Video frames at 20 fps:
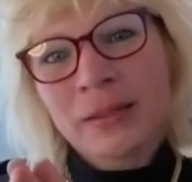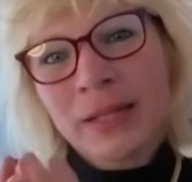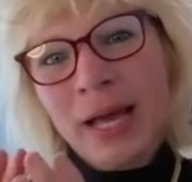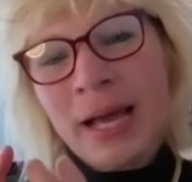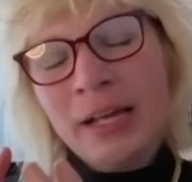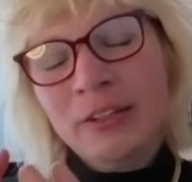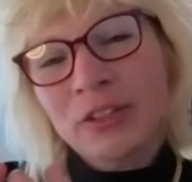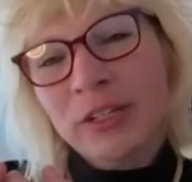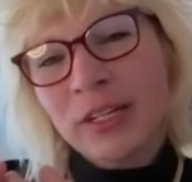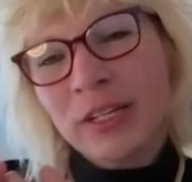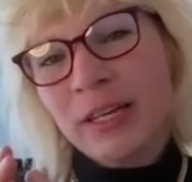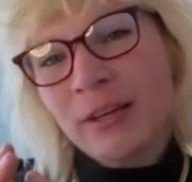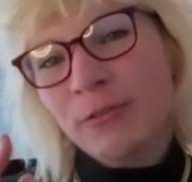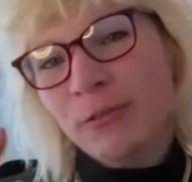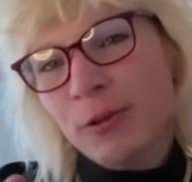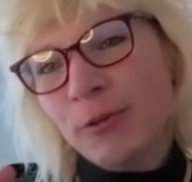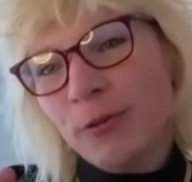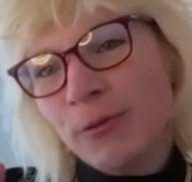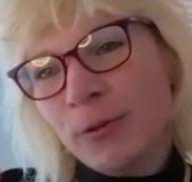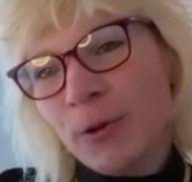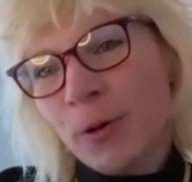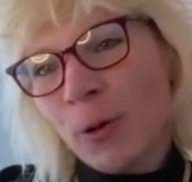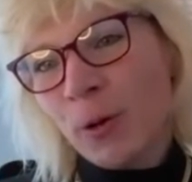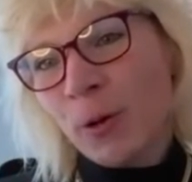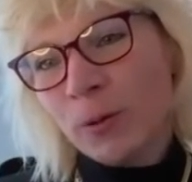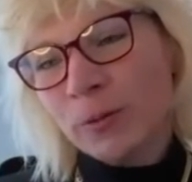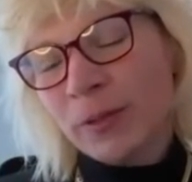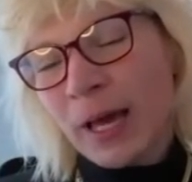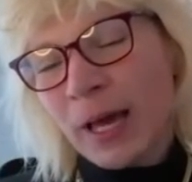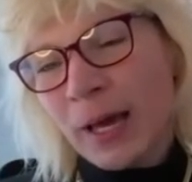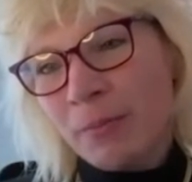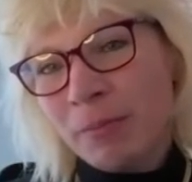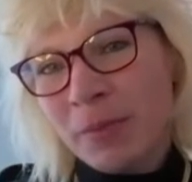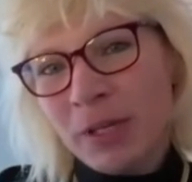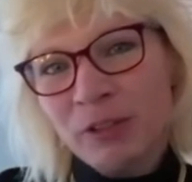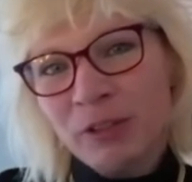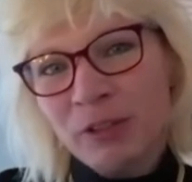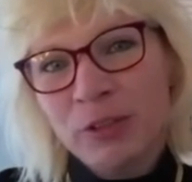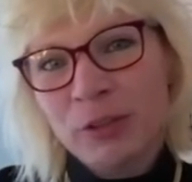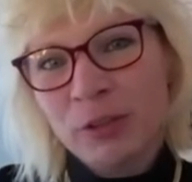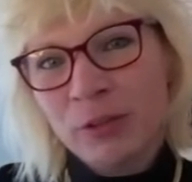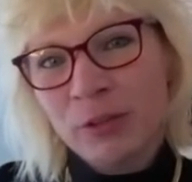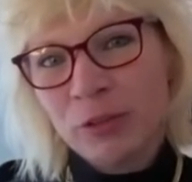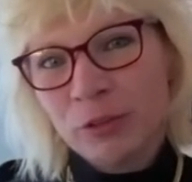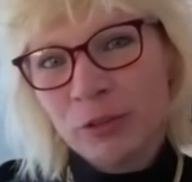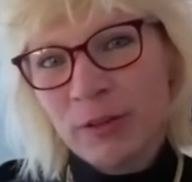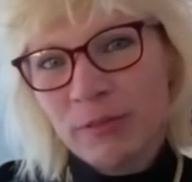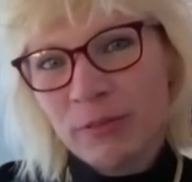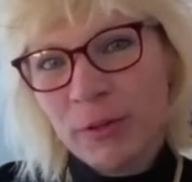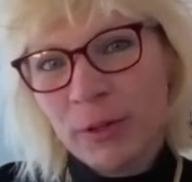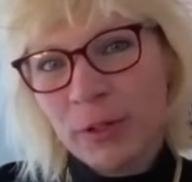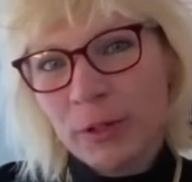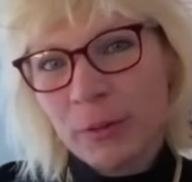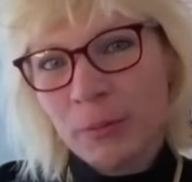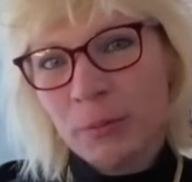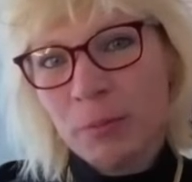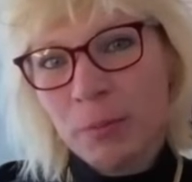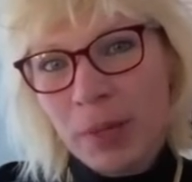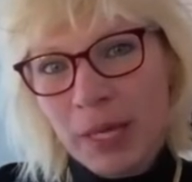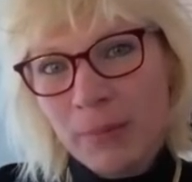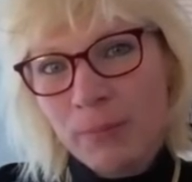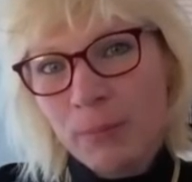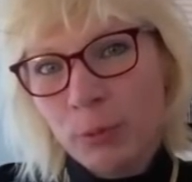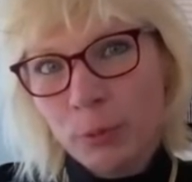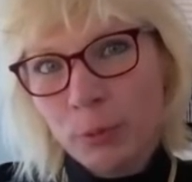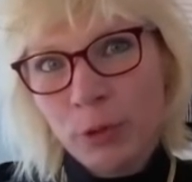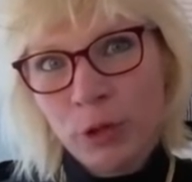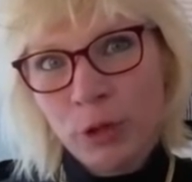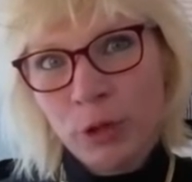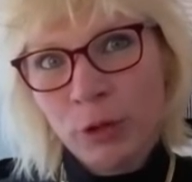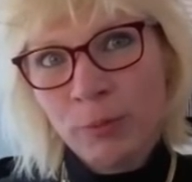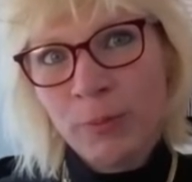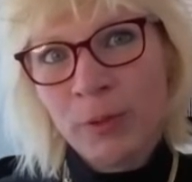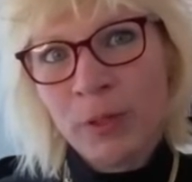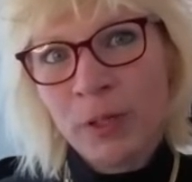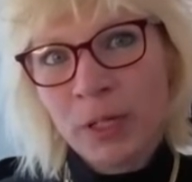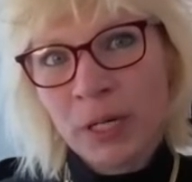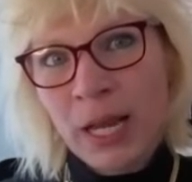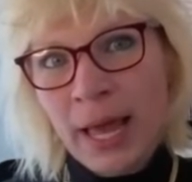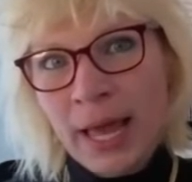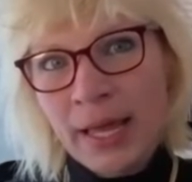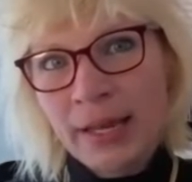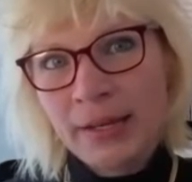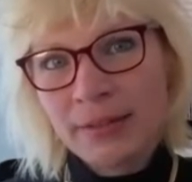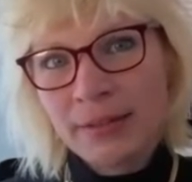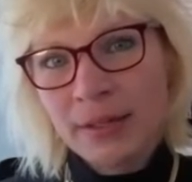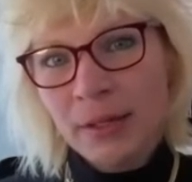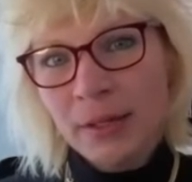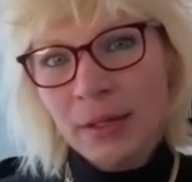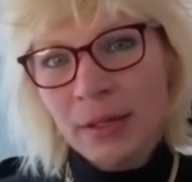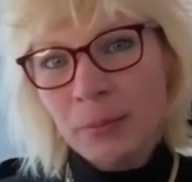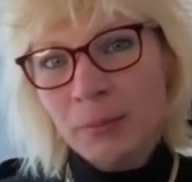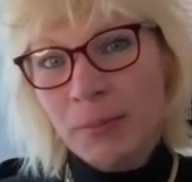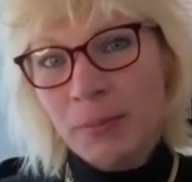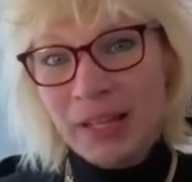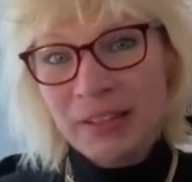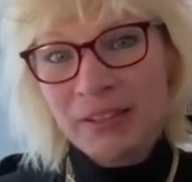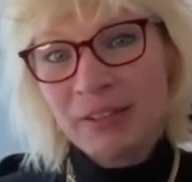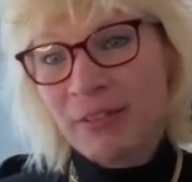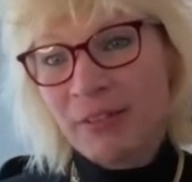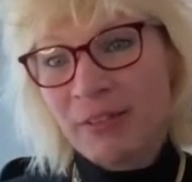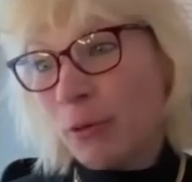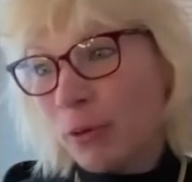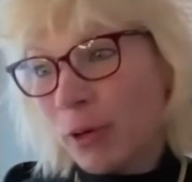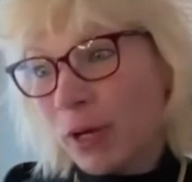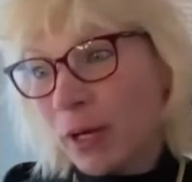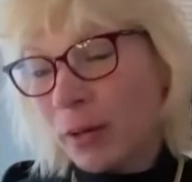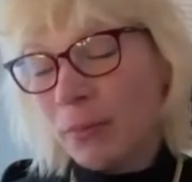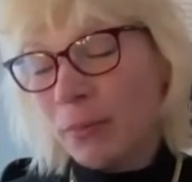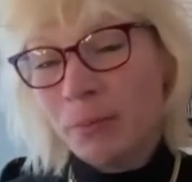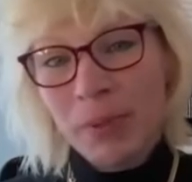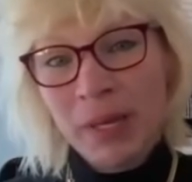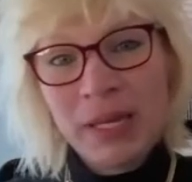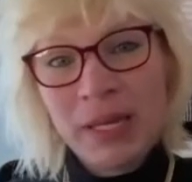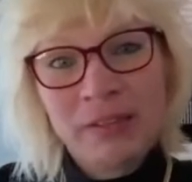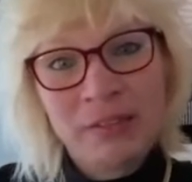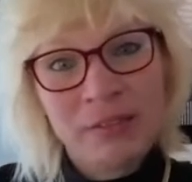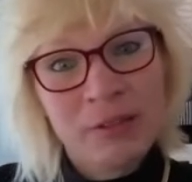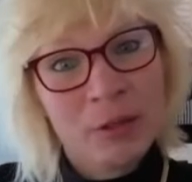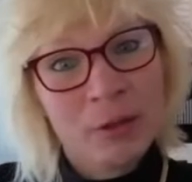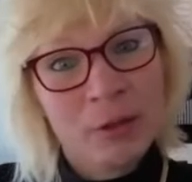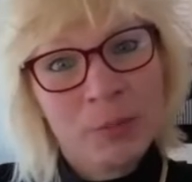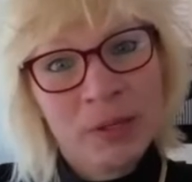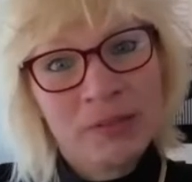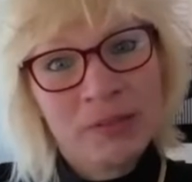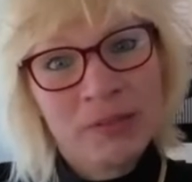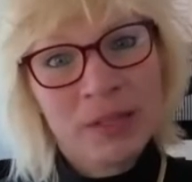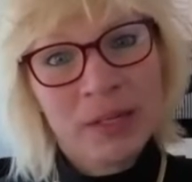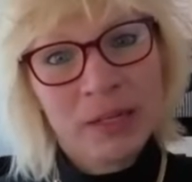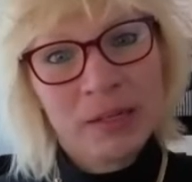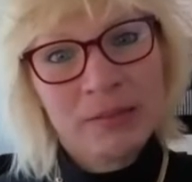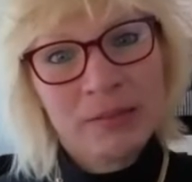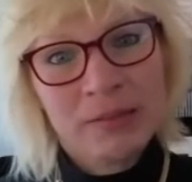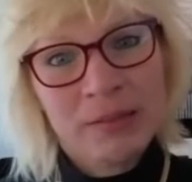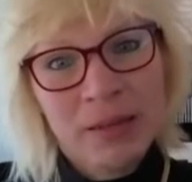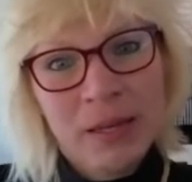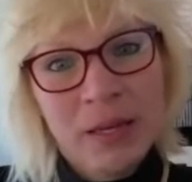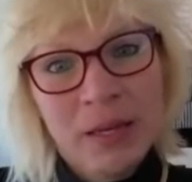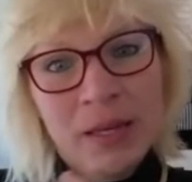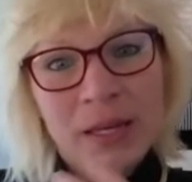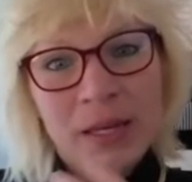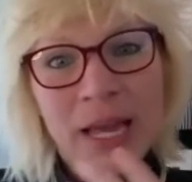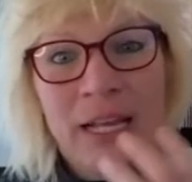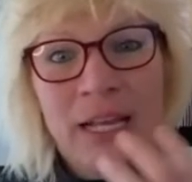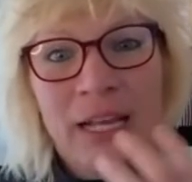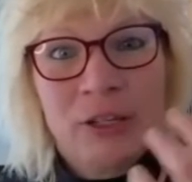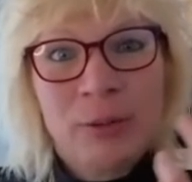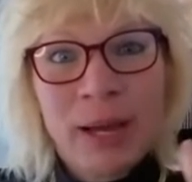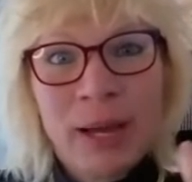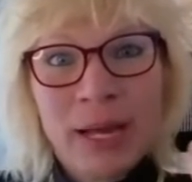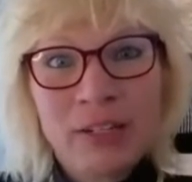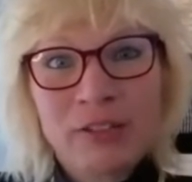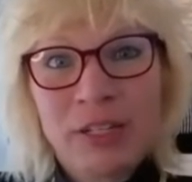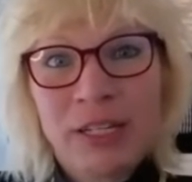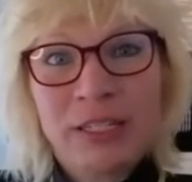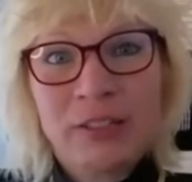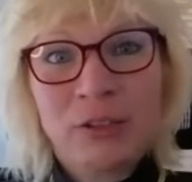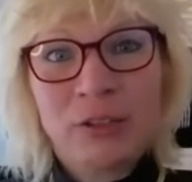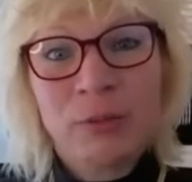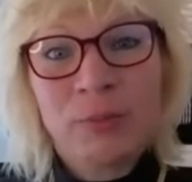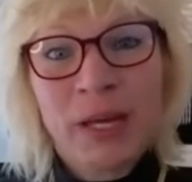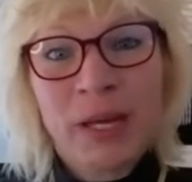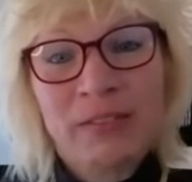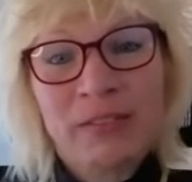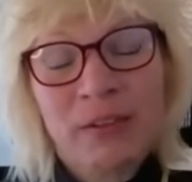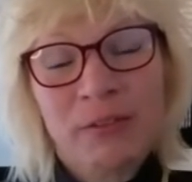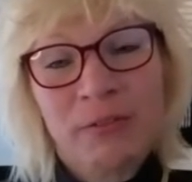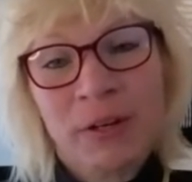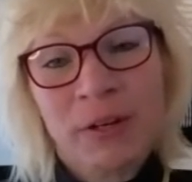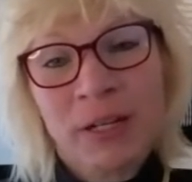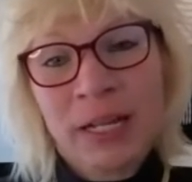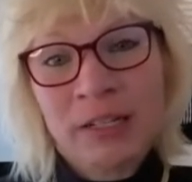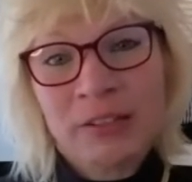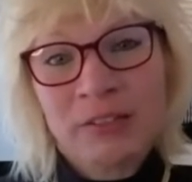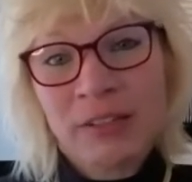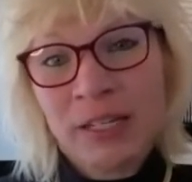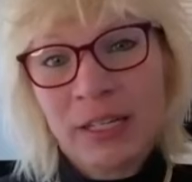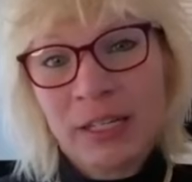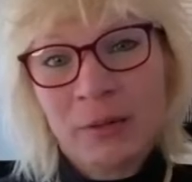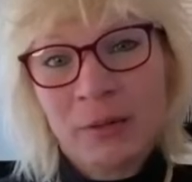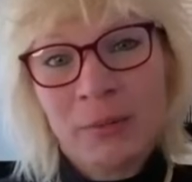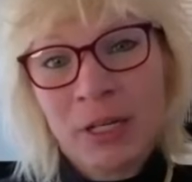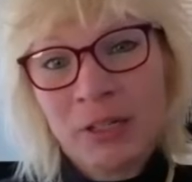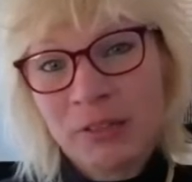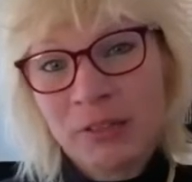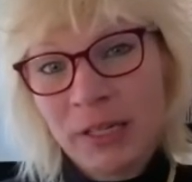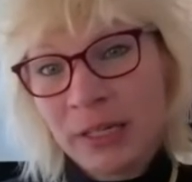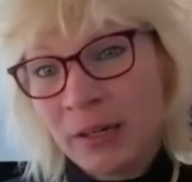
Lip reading: actually, if you've got that mission driven, people, human led, better outcome piece to your business, can you actually do better financially and commercially?